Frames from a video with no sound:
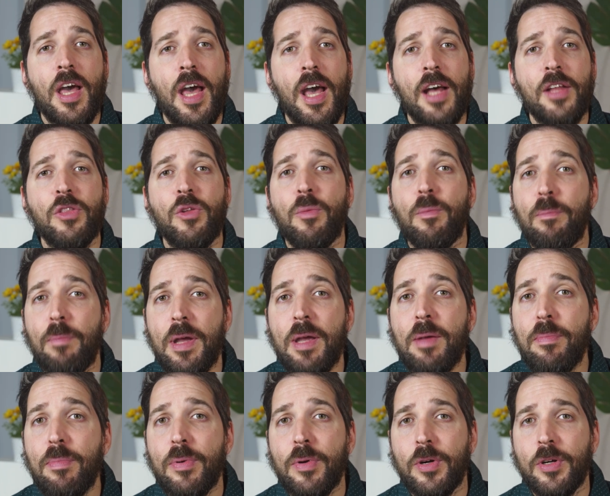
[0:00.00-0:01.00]
And on
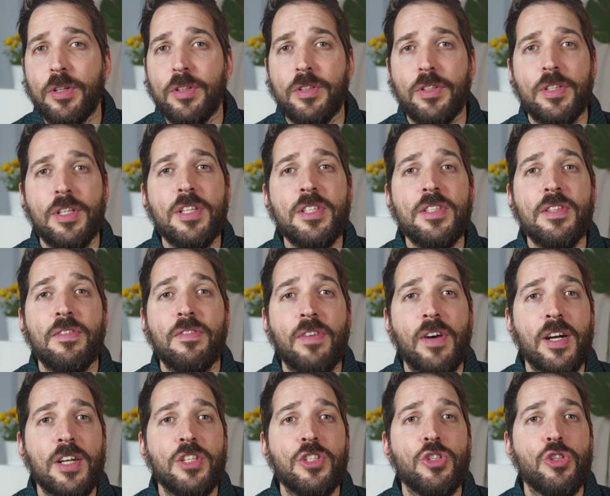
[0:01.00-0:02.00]
paper, this
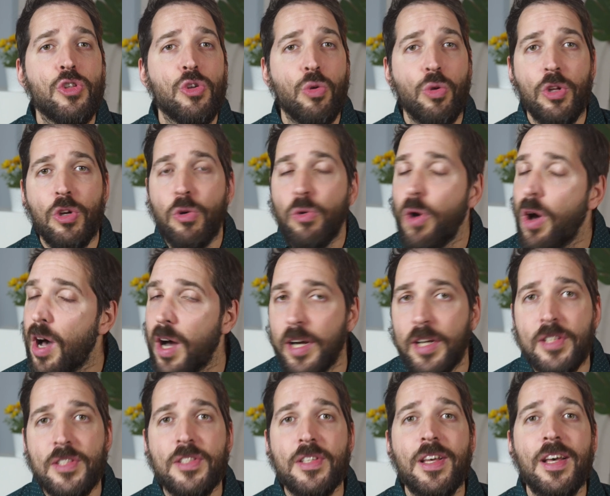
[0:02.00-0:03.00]
device truly
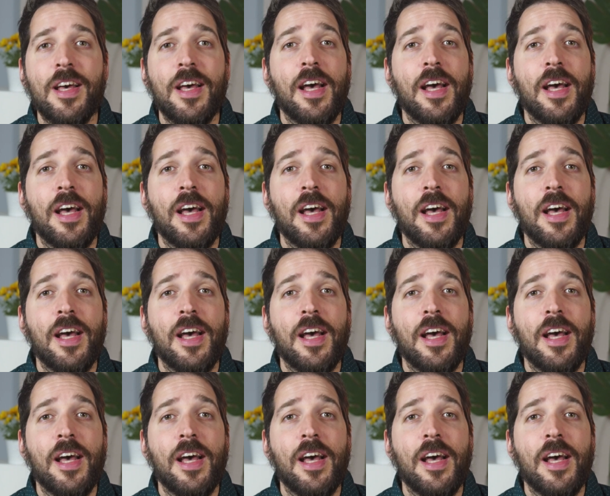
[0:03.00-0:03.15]
rocks.